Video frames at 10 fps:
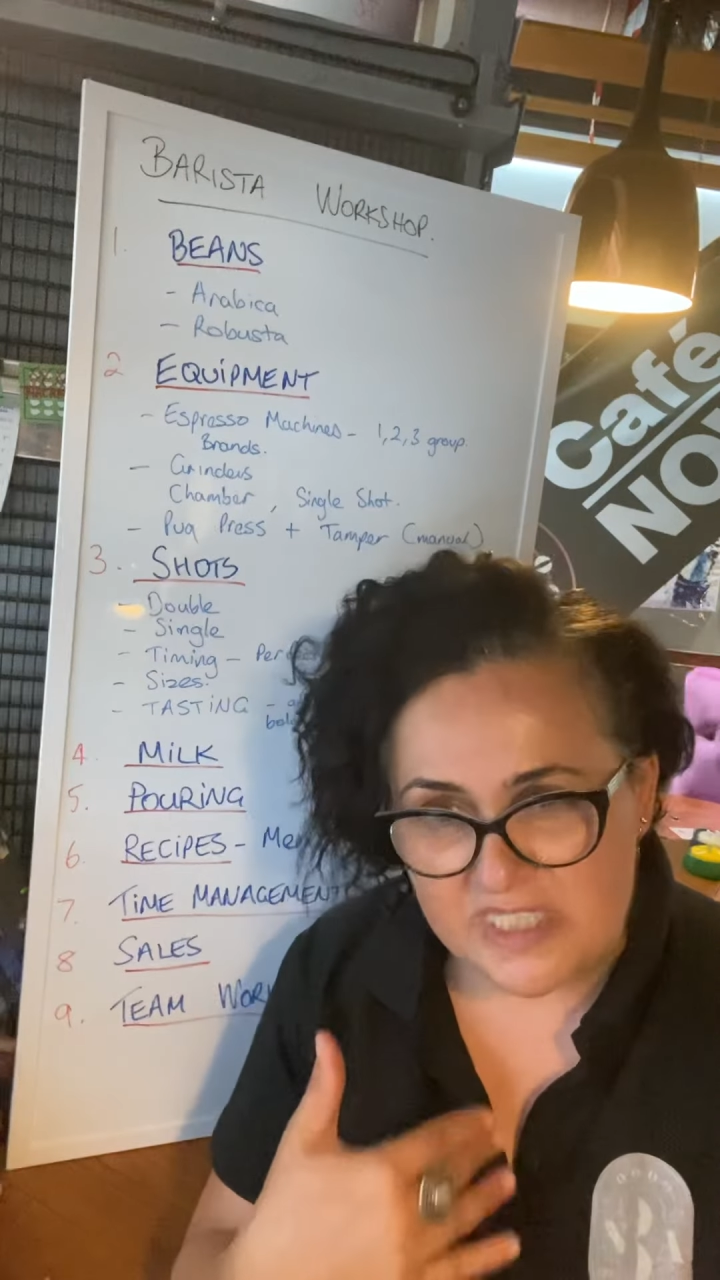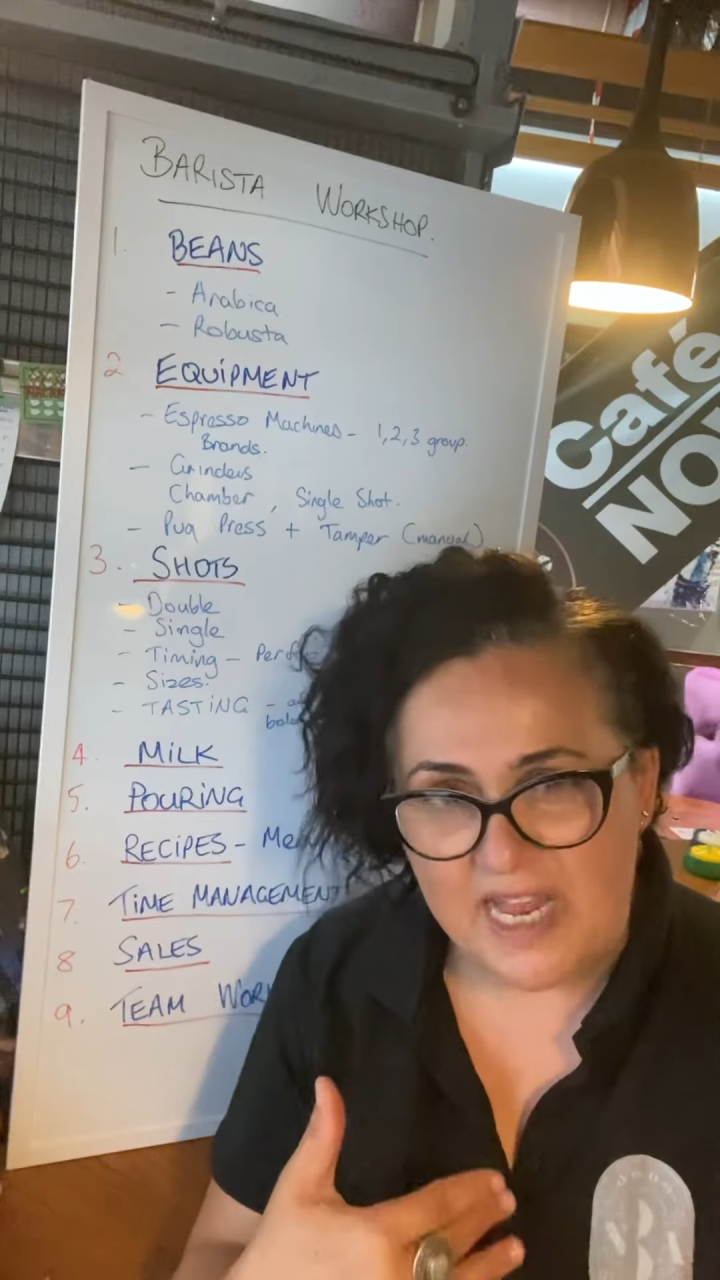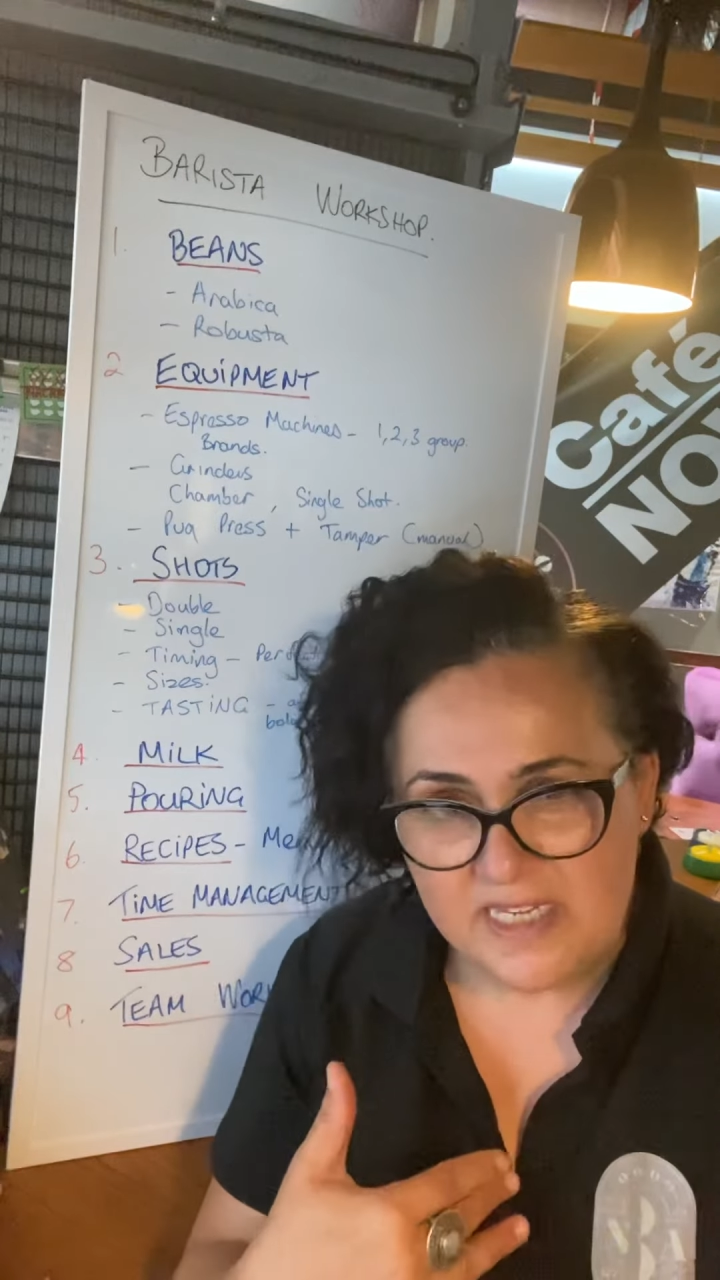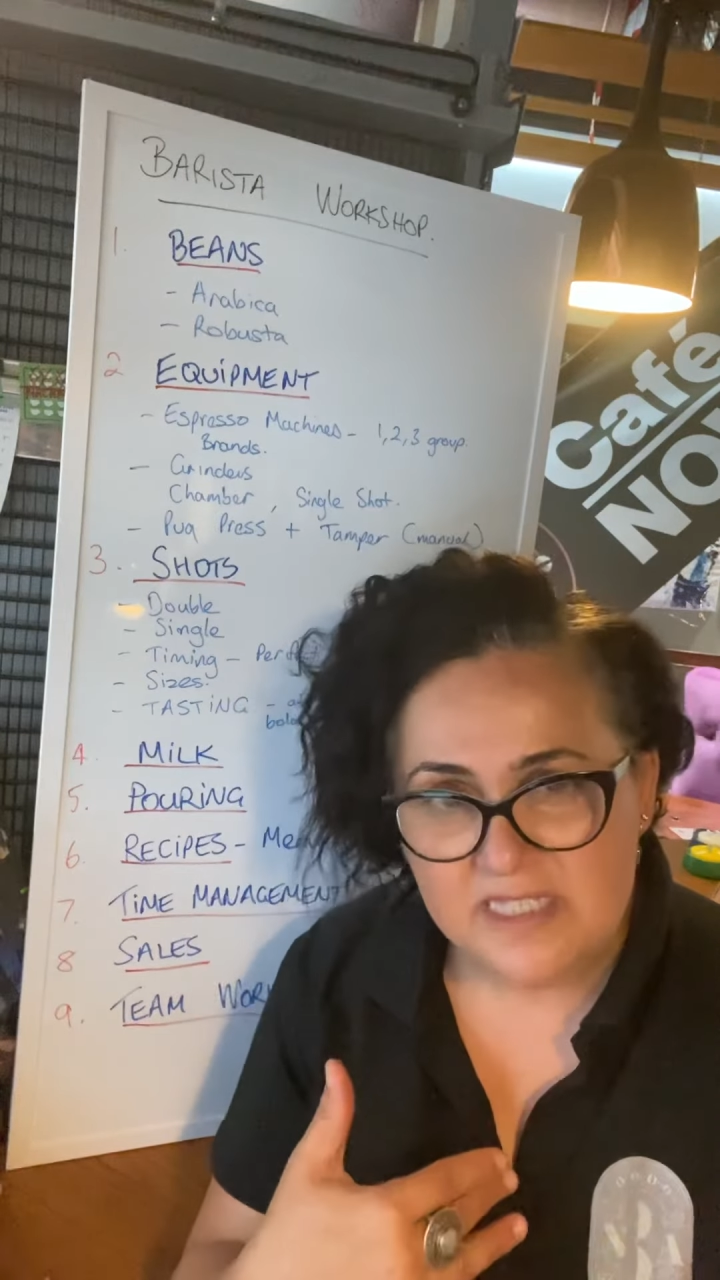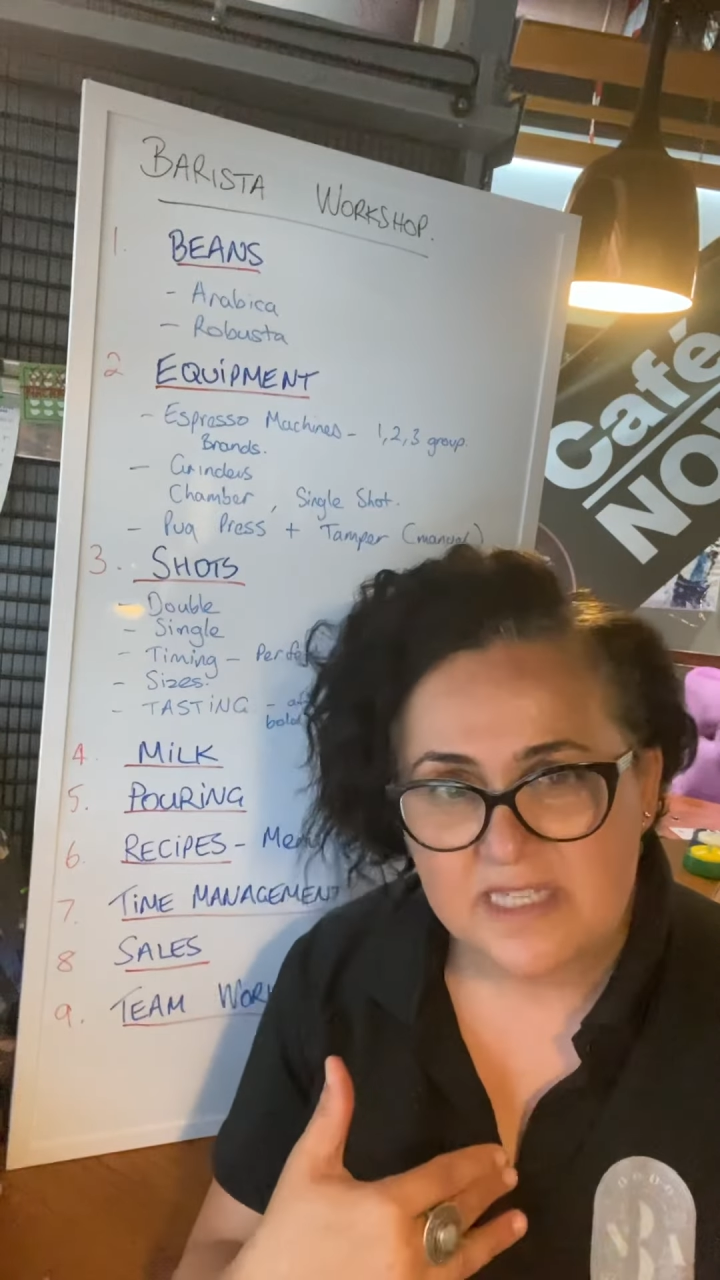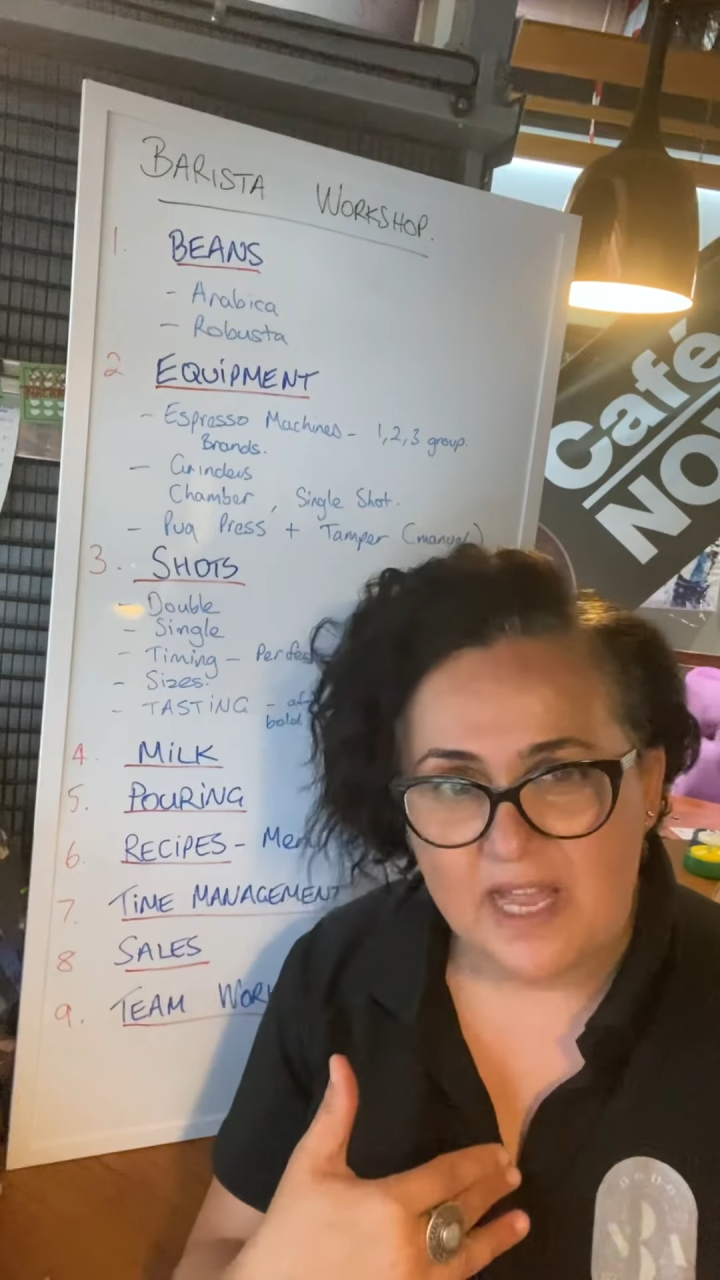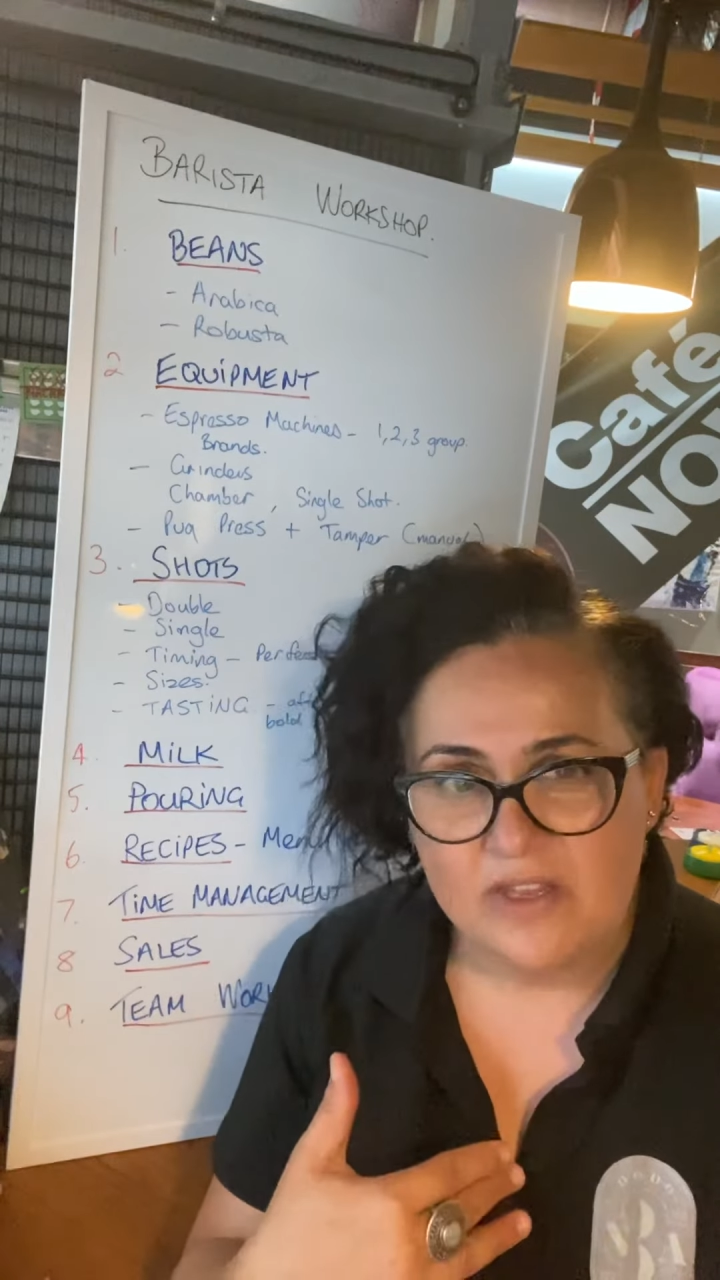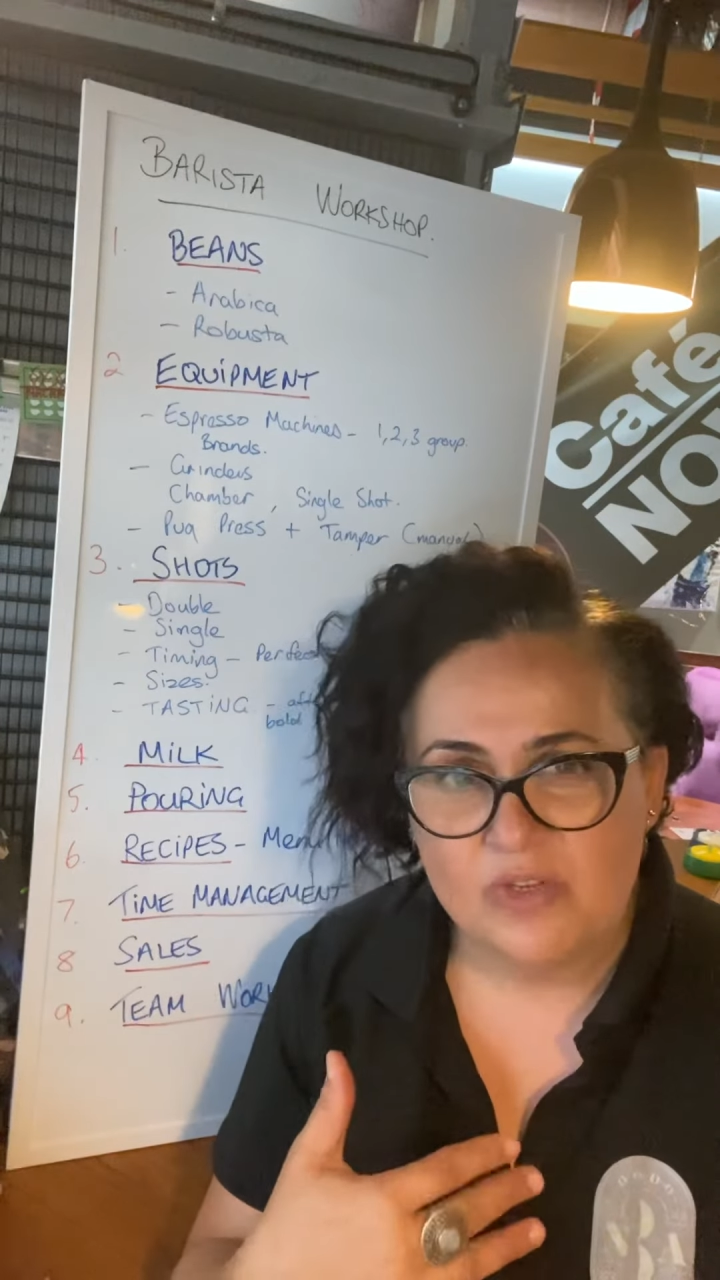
taste that,